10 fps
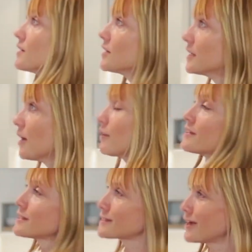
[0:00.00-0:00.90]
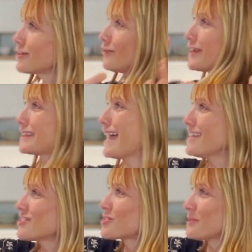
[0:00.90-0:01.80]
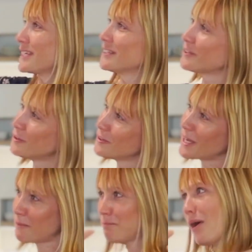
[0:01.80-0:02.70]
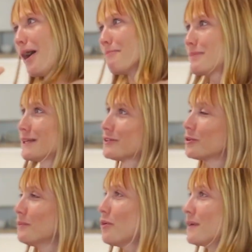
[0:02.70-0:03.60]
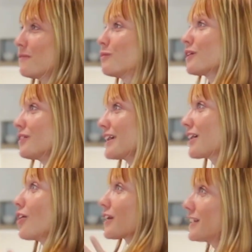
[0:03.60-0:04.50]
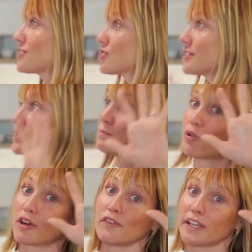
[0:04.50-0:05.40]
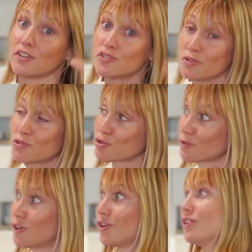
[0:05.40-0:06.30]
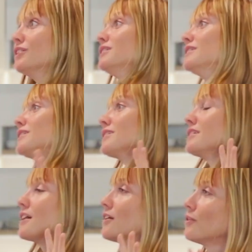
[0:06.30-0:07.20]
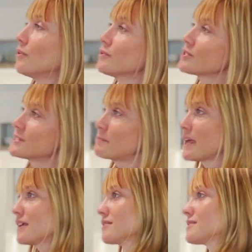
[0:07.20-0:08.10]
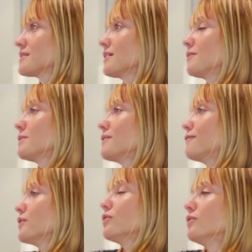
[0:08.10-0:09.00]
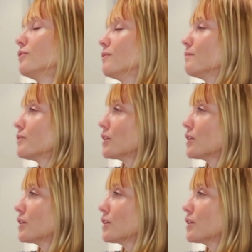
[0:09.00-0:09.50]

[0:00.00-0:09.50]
because it's kind of like the entry and a little like pop and a little moment where like our kitchen is more of like a neutral, space that we feel,